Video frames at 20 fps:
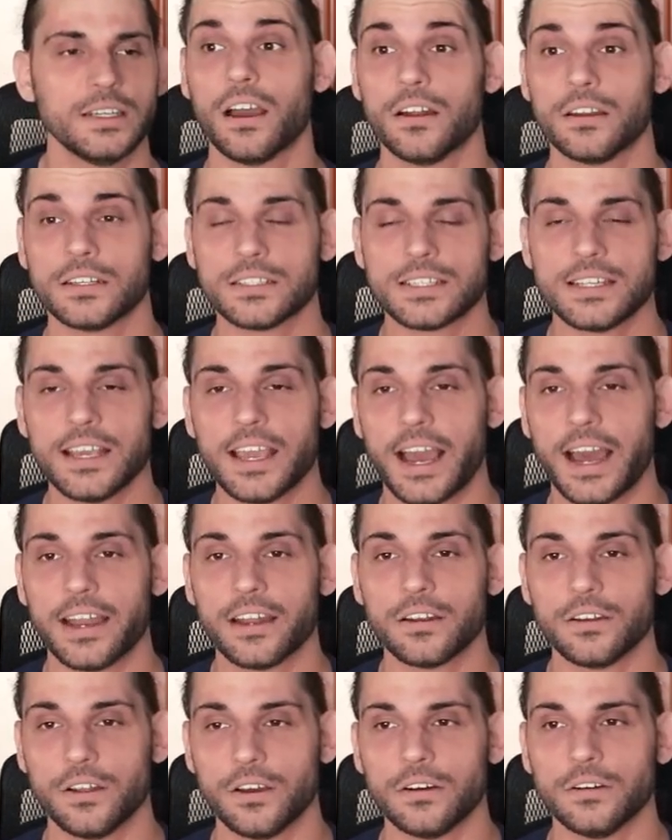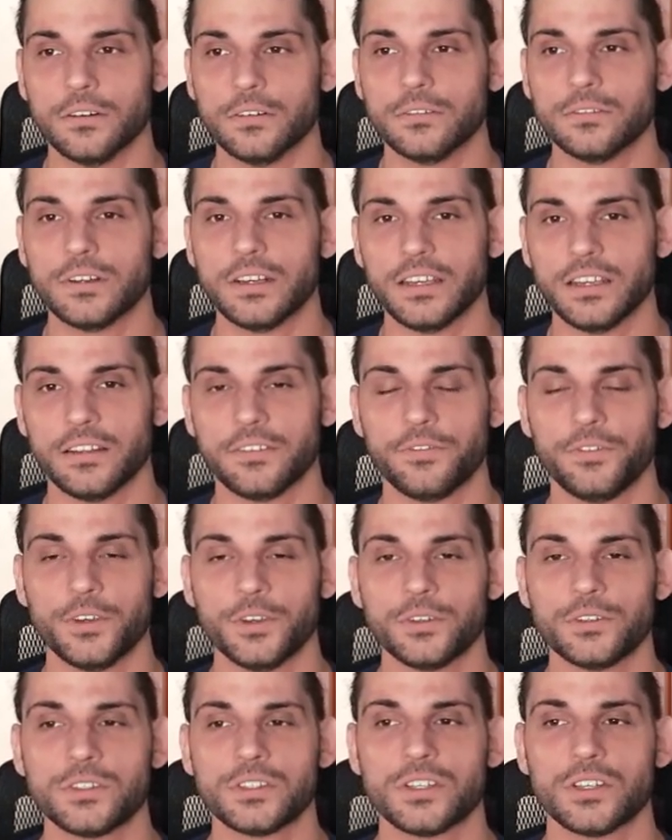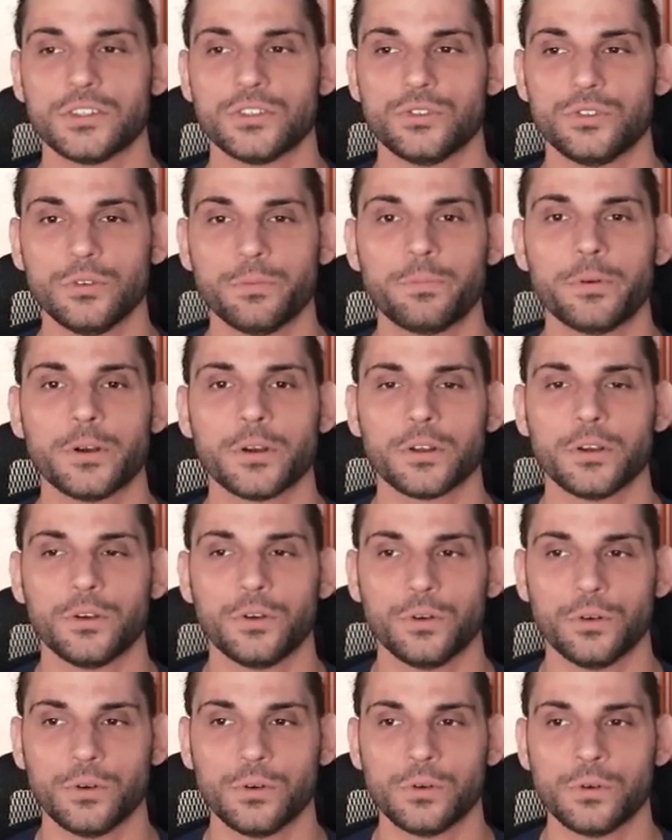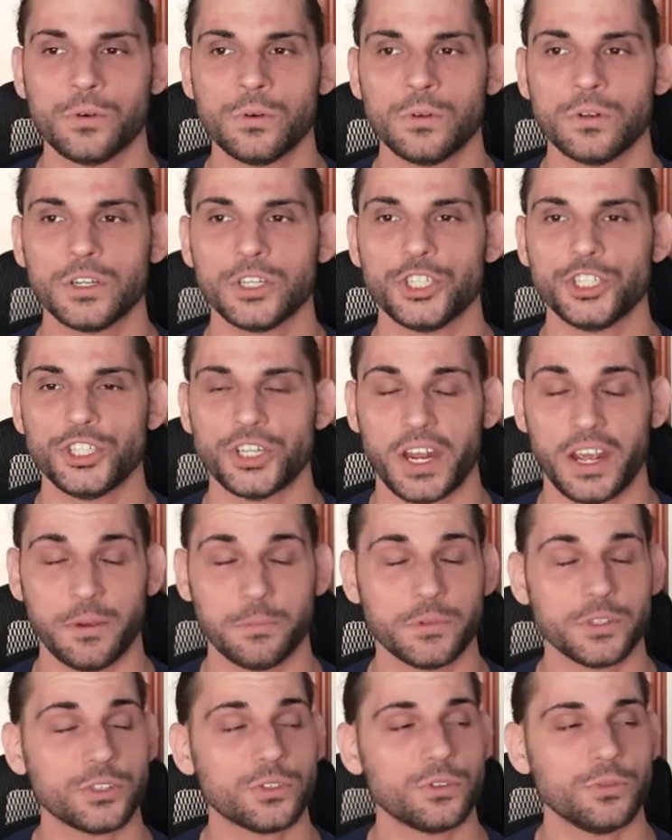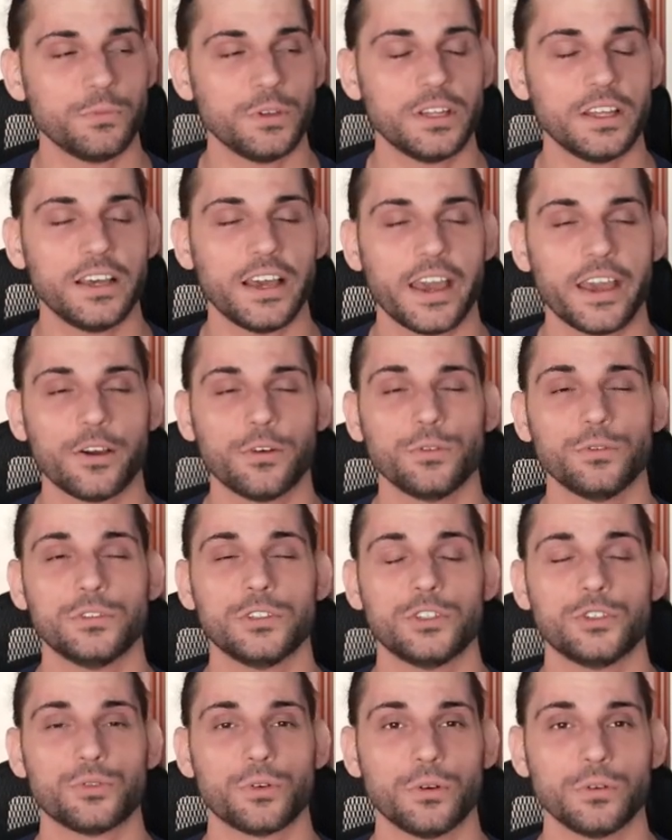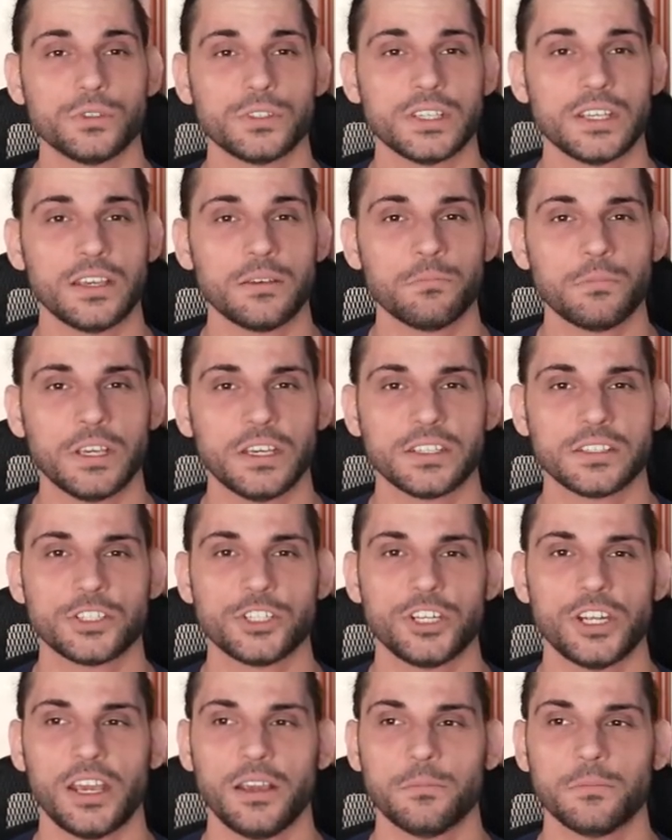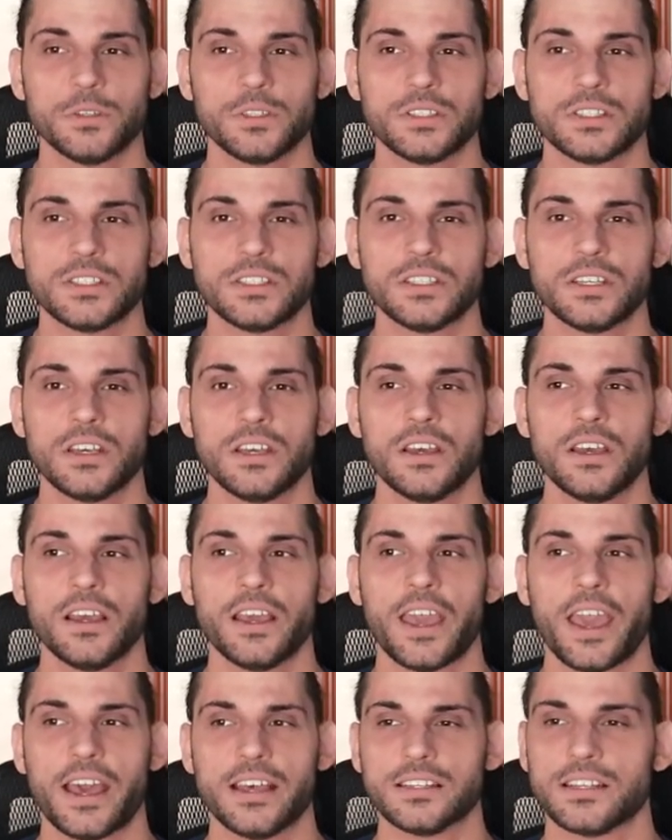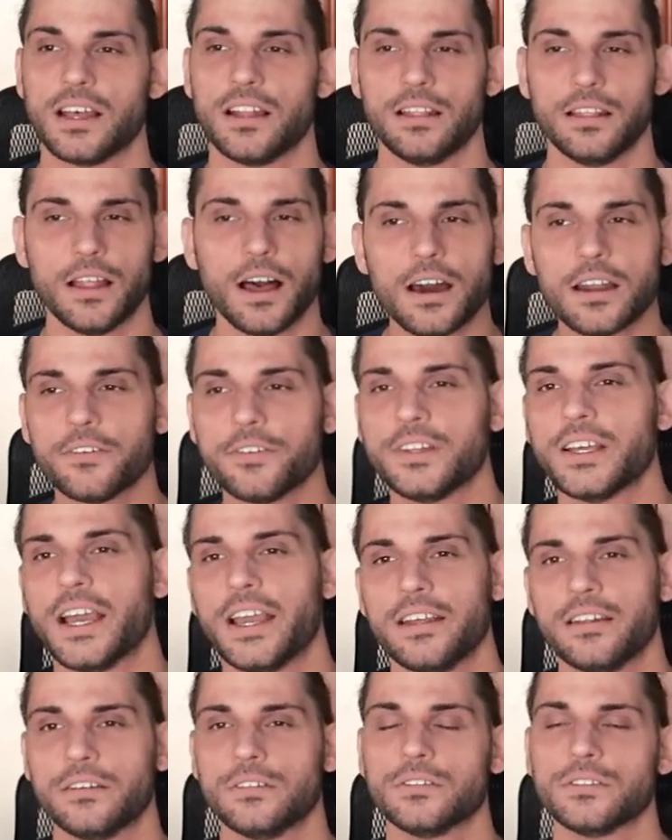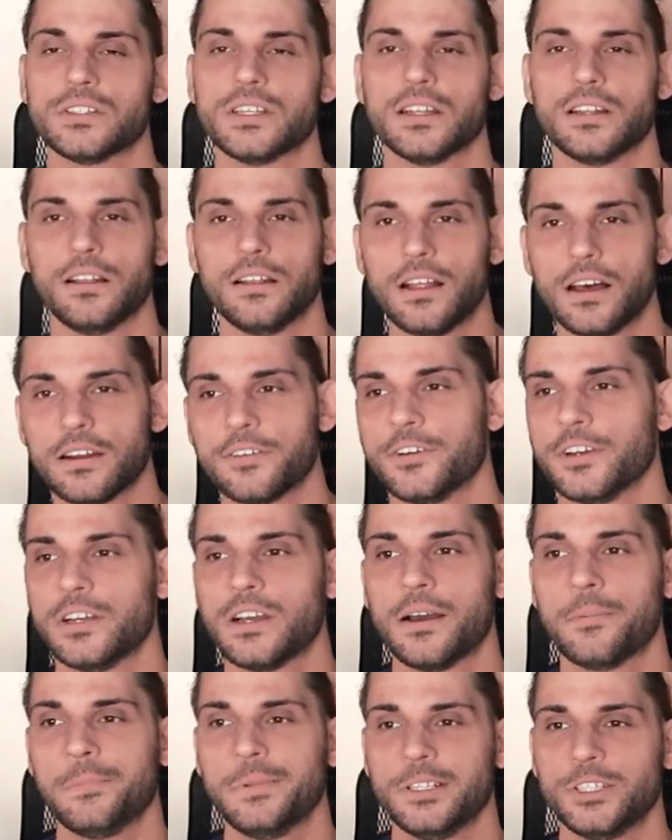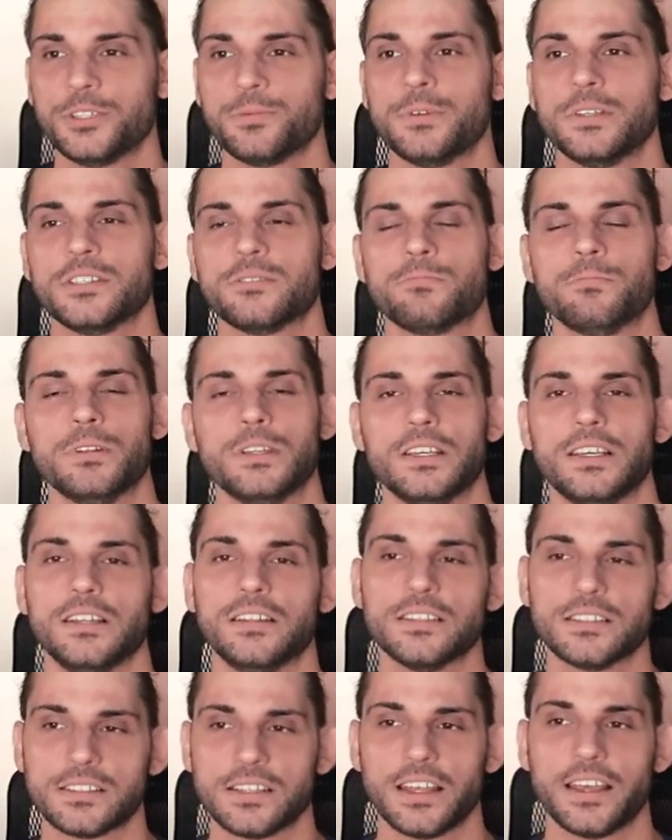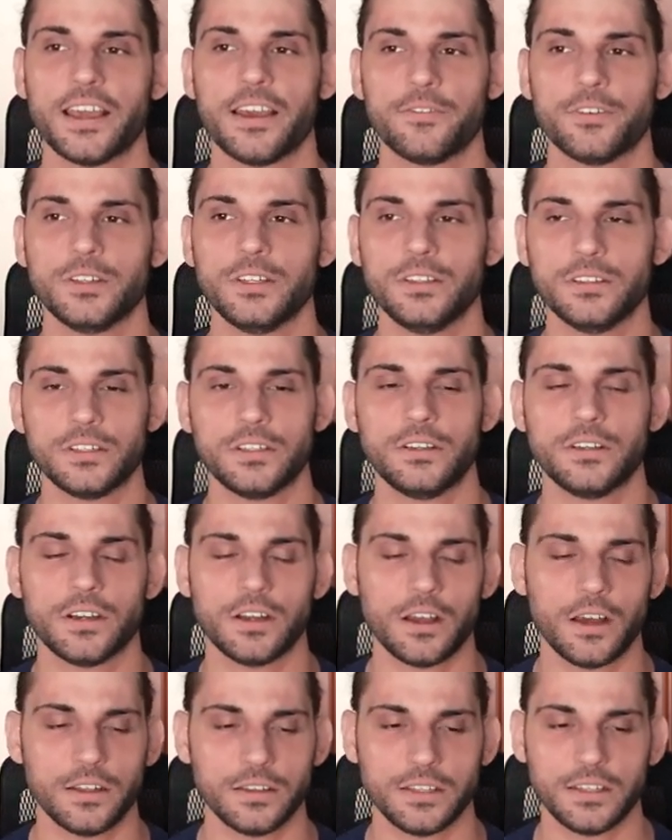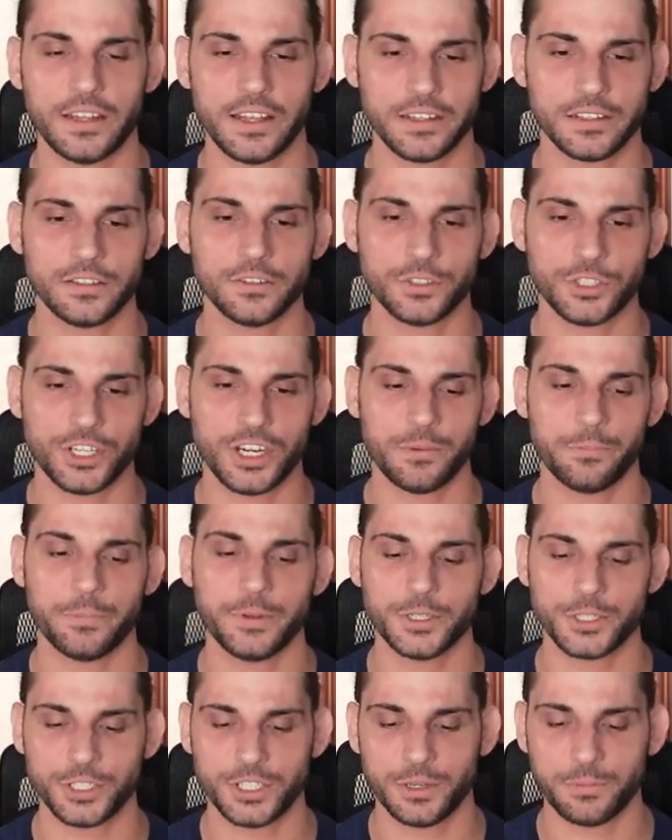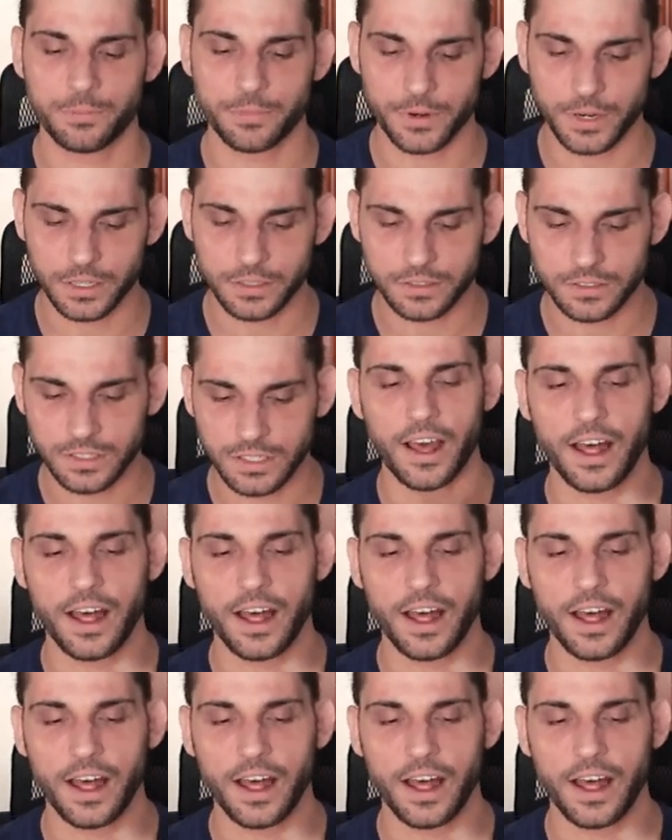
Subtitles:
Honestly, I don't know. It feels super cool Sheamus to be the guy who dethrones him, because Sheamus has a lot of titles and a lot of accomplishments, but he doesn't have an Intercontinental Championship run.